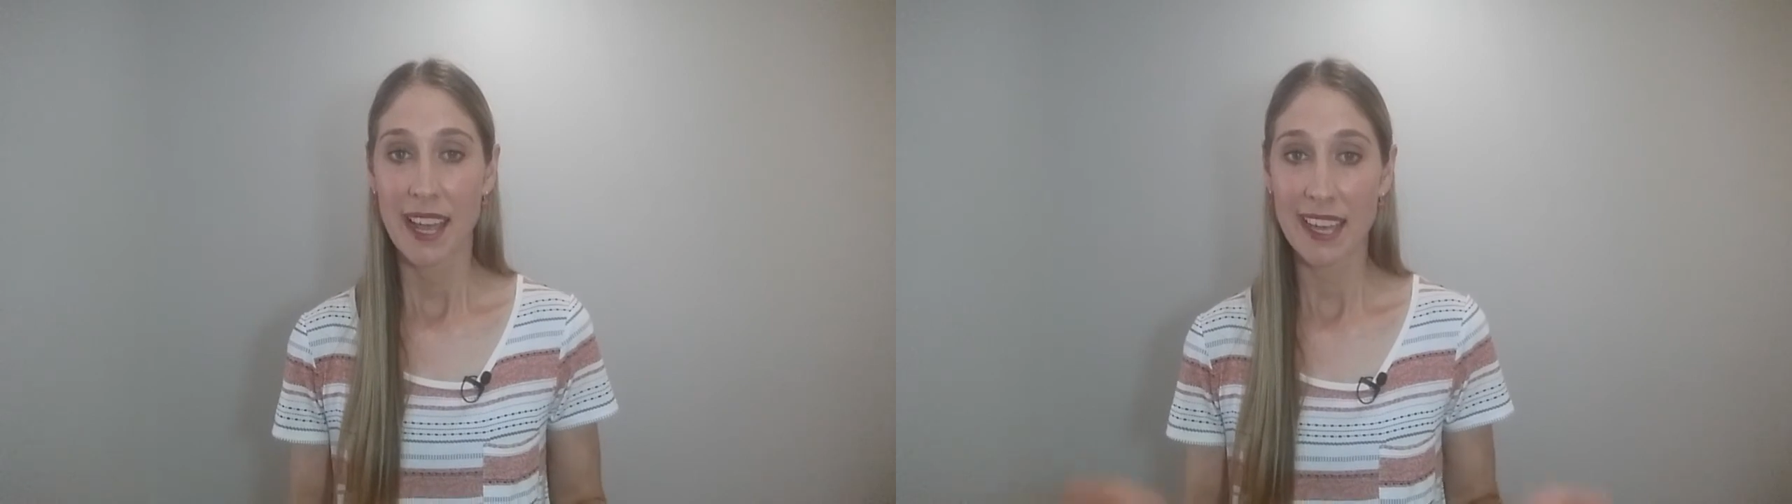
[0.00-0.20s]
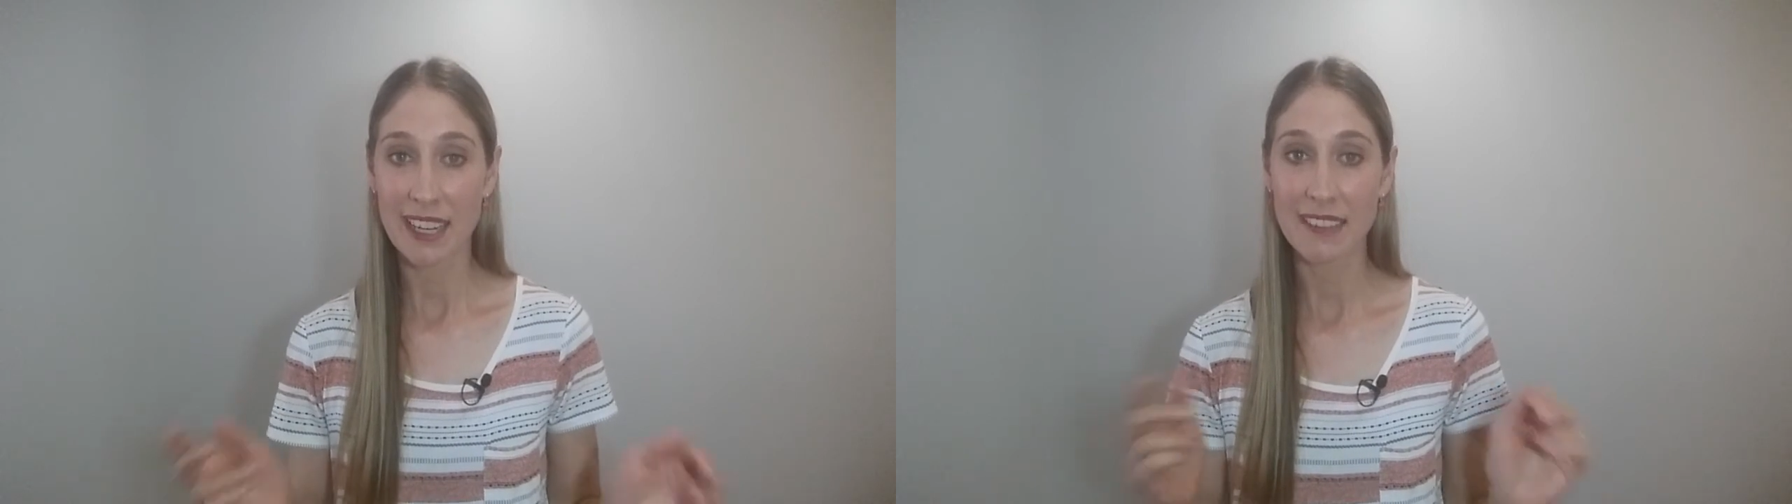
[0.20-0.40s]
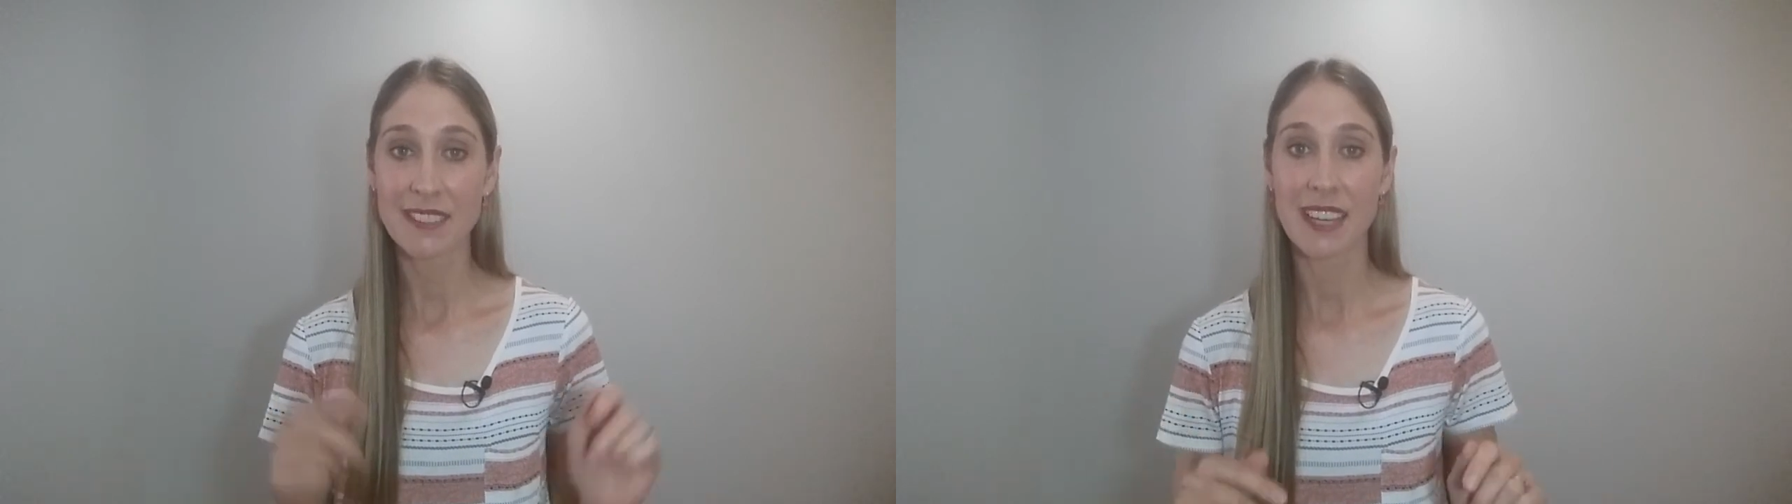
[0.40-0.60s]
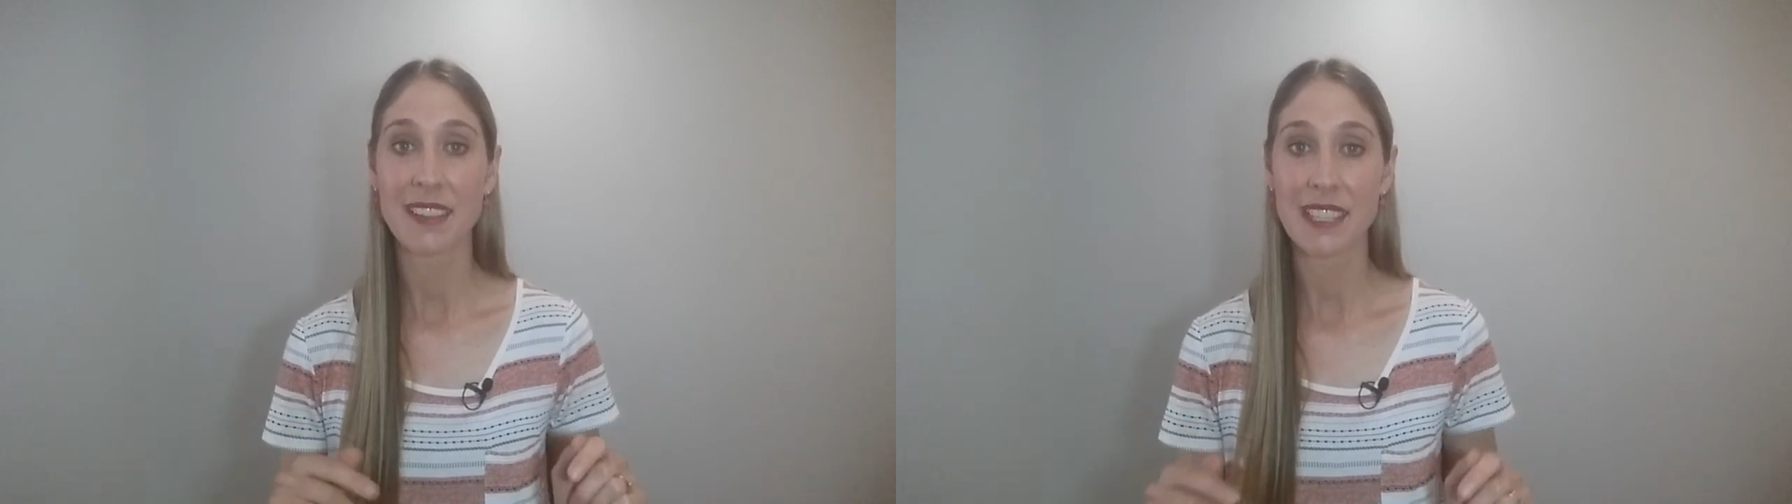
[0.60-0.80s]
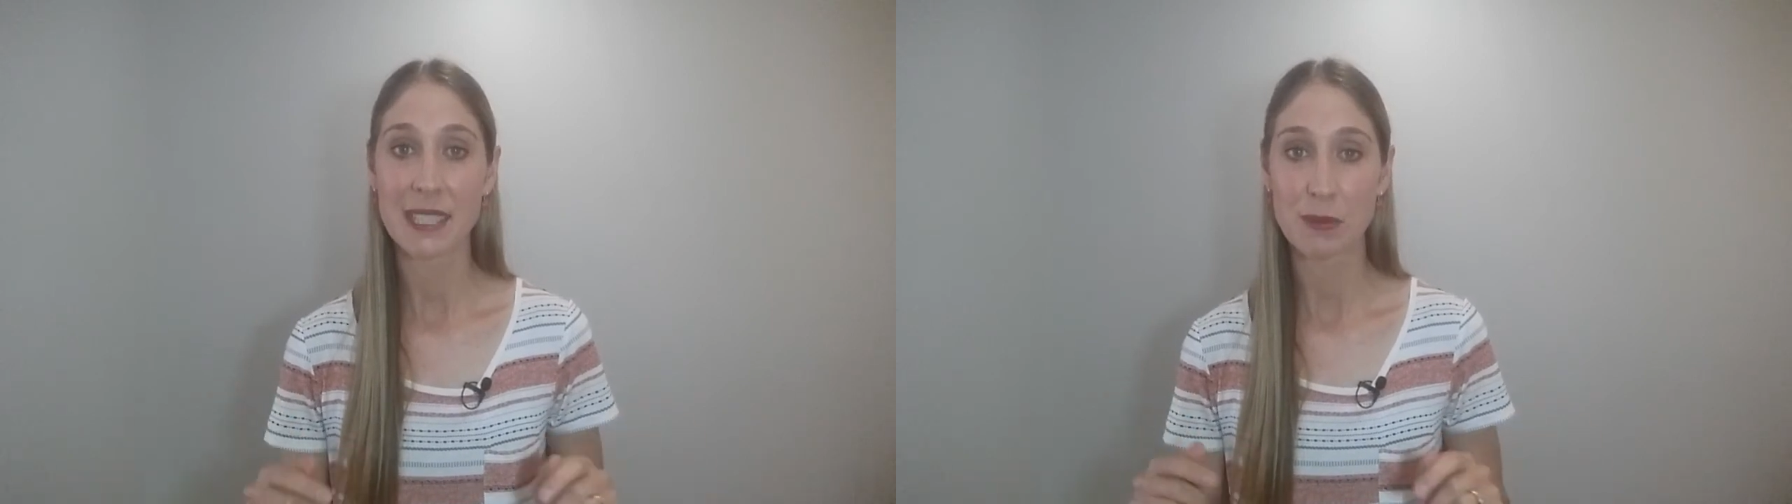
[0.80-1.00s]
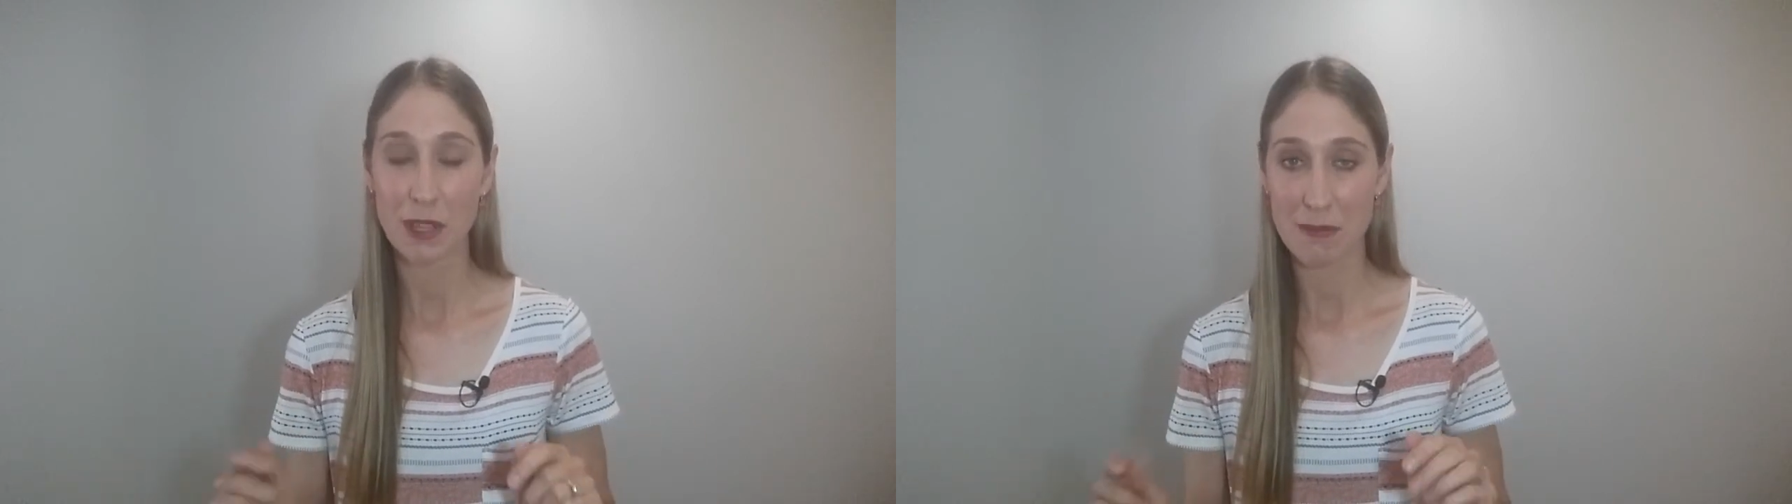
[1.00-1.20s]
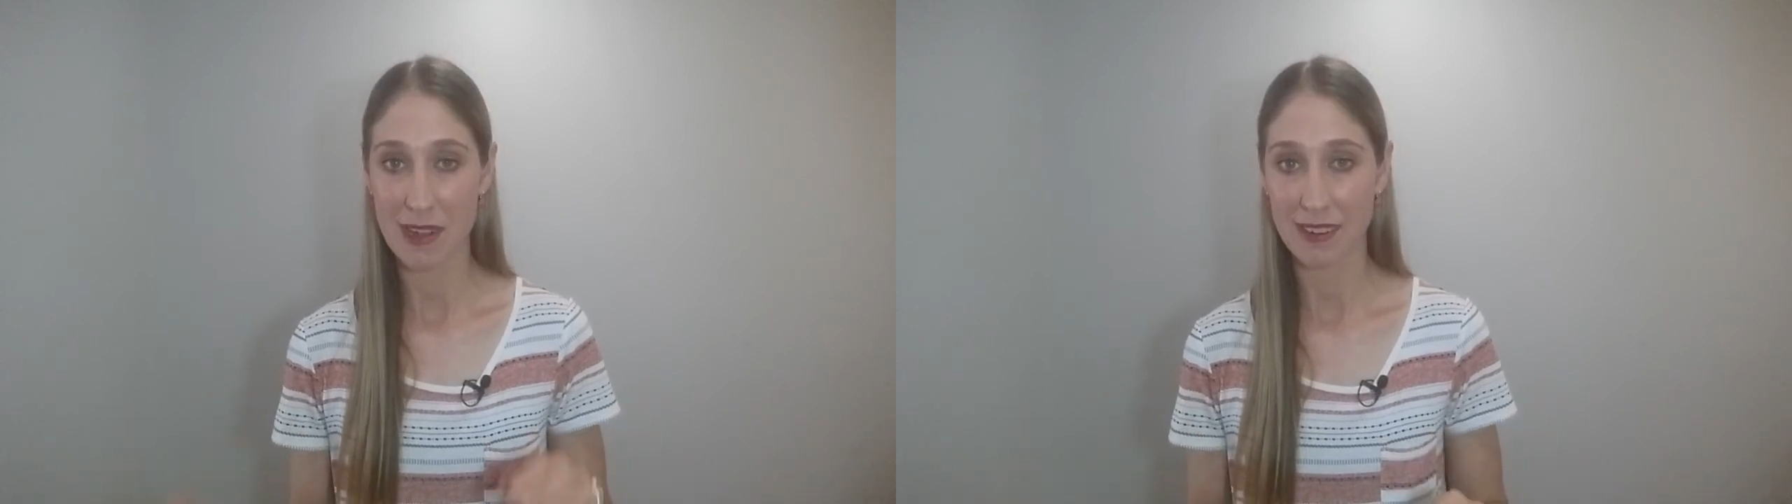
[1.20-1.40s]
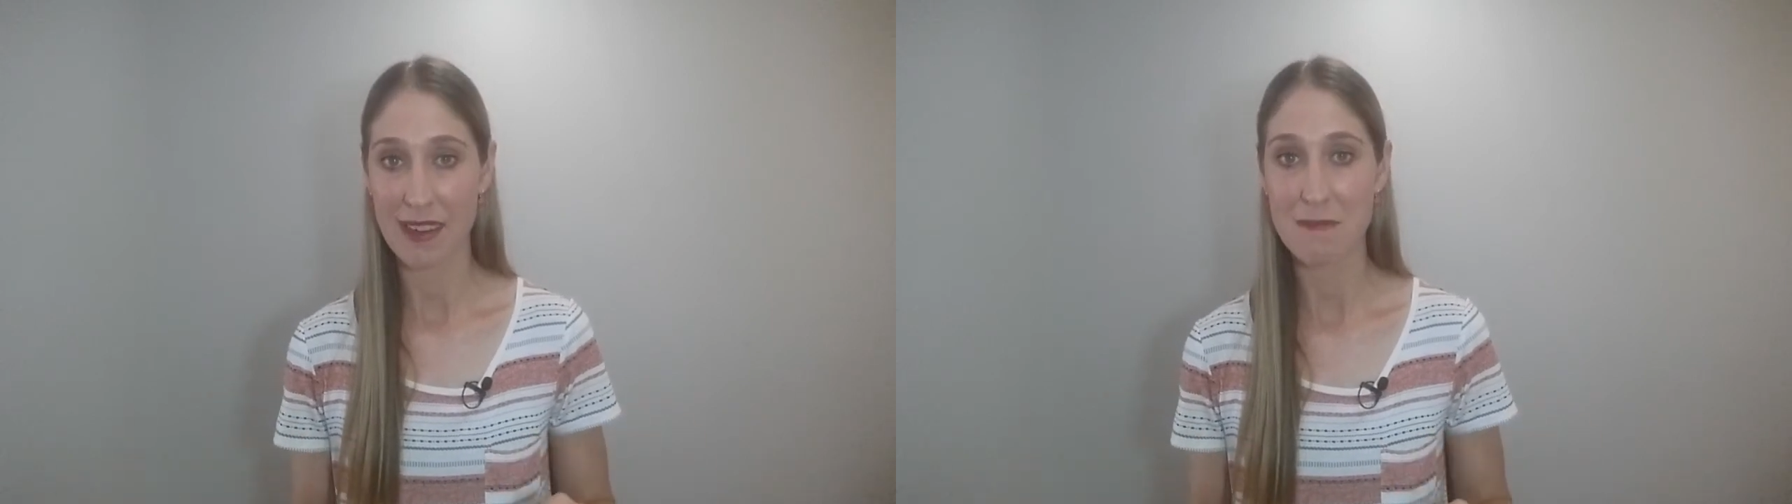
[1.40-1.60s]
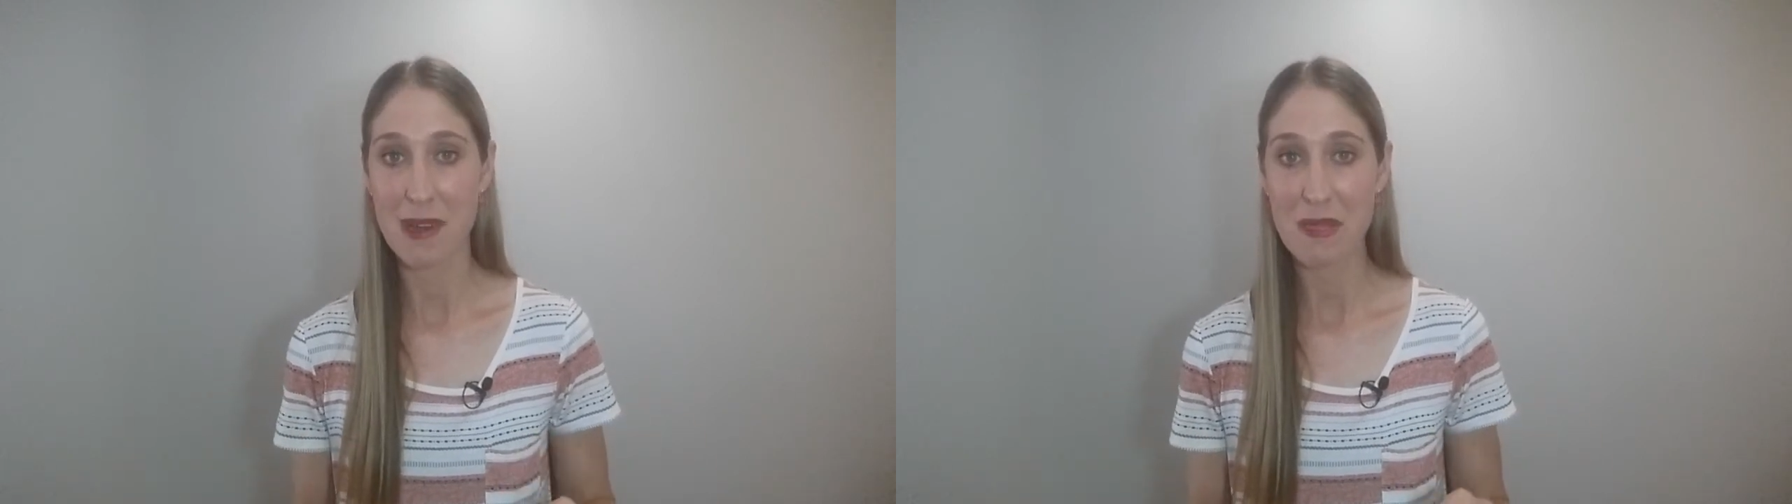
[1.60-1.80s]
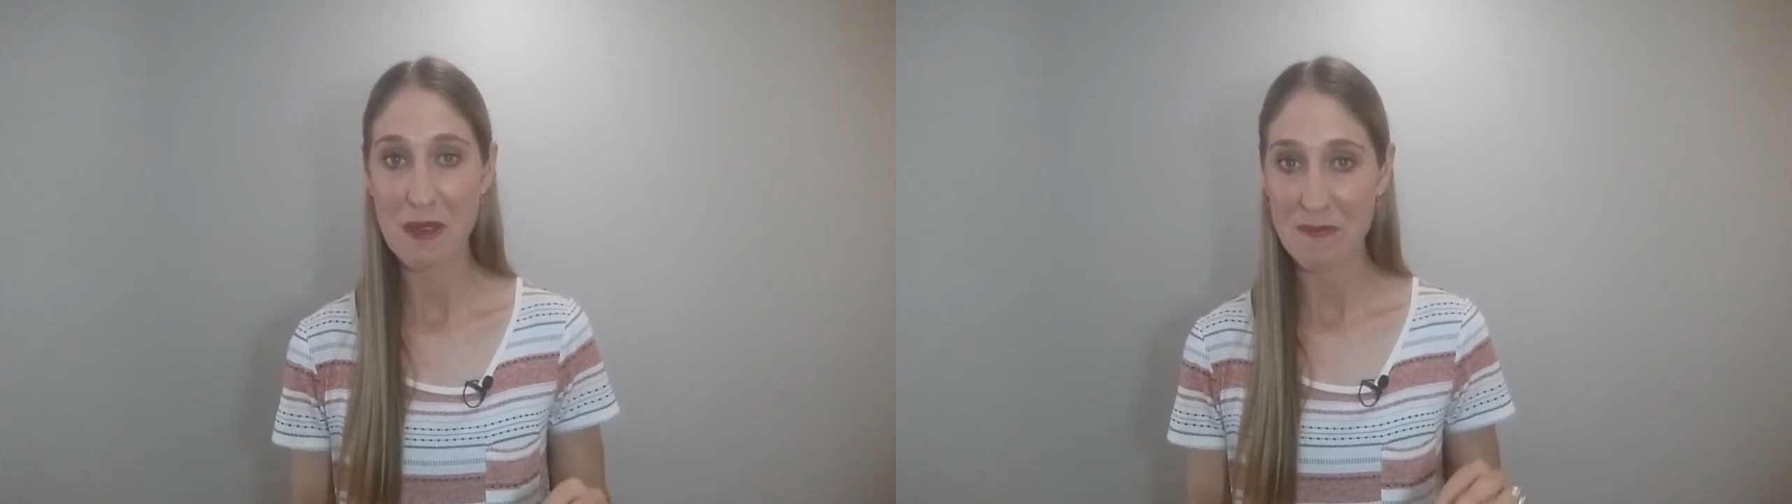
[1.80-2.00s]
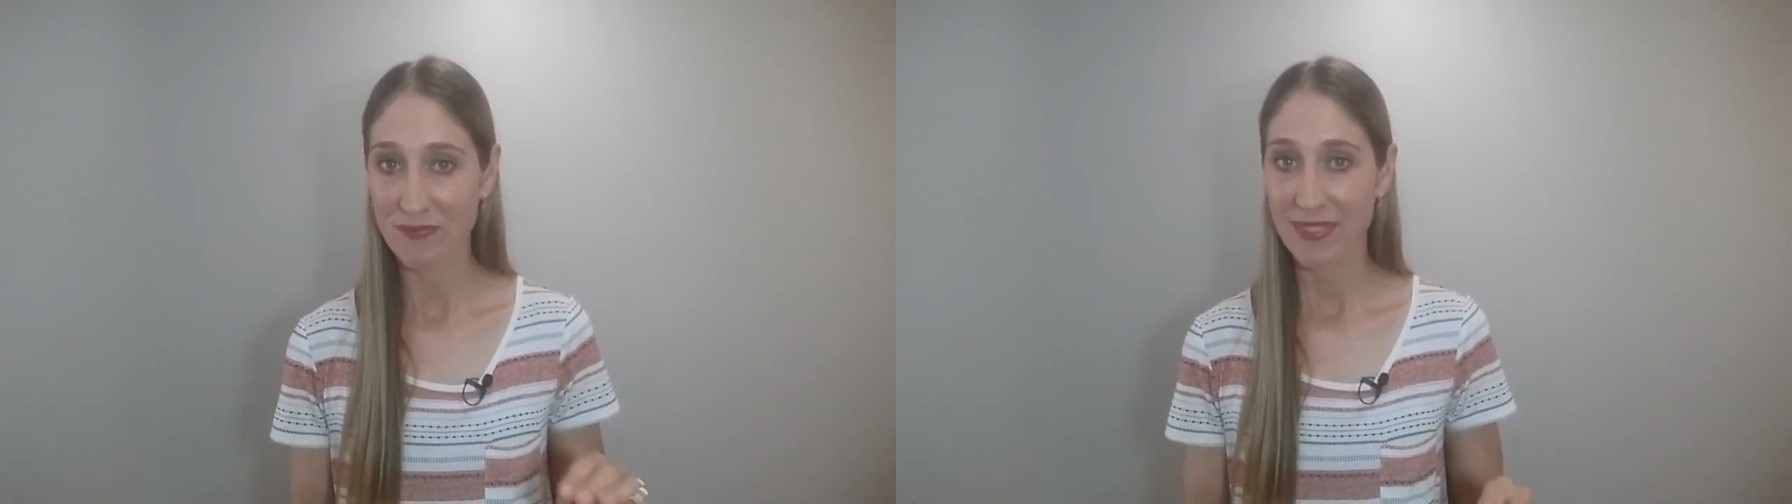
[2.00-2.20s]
And I've done this with my grandmother,